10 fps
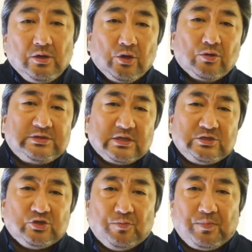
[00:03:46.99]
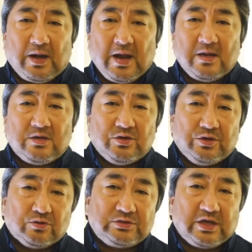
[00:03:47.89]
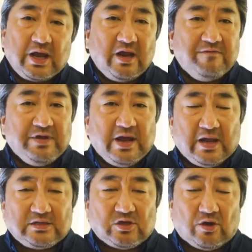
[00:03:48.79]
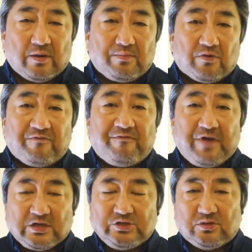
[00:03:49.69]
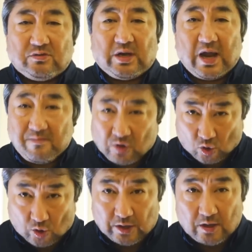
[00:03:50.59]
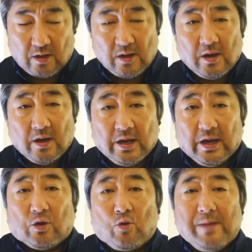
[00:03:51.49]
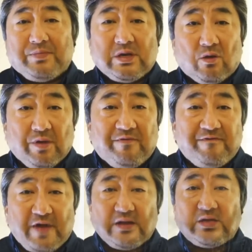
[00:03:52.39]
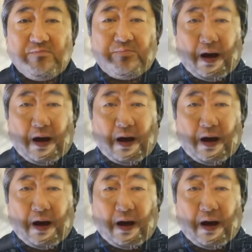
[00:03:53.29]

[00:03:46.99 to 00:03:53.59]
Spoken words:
Users who plan to use the AVX on a professional camcorder equipped with phantom